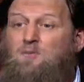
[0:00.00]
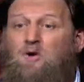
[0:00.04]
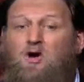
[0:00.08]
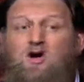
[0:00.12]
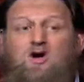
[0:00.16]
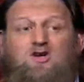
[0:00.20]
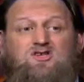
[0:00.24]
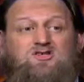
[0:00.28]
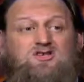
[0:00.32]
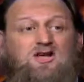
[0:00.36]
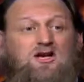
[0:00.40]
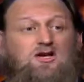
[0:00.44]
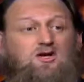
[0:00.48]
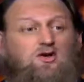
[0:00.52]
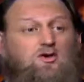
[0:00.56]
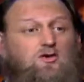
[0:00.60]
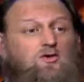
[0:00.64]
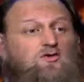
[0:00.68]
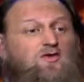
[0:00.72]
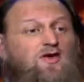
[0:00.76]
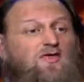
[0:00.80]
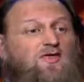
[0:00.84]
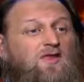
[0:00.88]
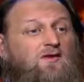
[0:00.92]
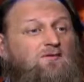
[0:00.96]
because they knew
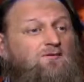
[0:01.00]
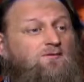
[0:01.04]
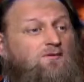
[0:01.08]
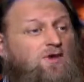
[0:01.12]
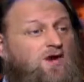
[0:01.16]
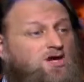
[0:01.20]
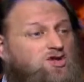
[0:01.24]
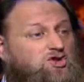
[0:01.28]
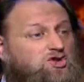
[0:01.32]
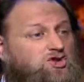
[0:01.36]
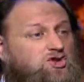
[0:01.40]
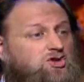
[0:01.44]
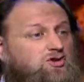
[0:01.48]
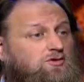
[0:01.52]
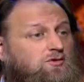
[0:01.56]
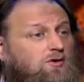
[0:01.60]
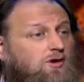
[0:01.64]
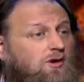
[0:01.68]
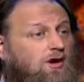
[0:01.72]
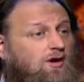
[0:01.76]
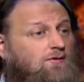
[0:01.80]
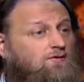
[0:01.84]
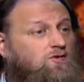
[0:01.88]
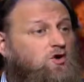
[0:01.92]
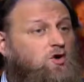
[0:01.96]
that the virtue
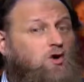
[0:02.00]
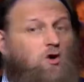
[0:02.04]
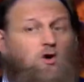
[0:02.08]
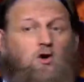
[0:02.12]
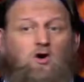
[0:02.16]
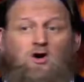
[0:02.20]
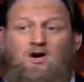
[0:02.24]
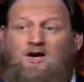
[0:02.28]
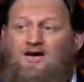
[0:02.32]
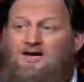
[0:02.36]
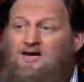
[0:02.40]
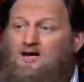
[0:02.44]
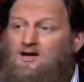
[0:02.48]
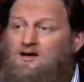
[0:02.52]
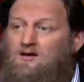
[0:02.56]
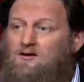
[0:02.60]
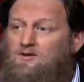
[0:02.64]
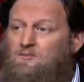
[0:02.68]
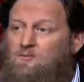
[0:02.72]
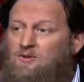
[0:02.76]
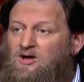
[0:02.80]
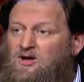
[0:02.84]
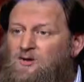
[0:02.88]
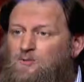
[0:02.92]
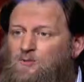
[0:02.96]
of calling
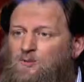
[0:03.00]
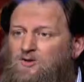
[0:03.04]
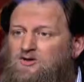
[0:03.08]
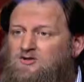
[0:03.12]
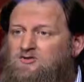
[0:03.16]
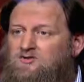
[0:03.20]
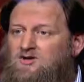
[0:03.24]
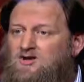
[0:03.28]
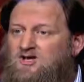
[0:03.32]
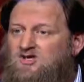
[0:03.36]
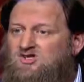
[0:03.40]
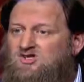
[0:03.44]
people to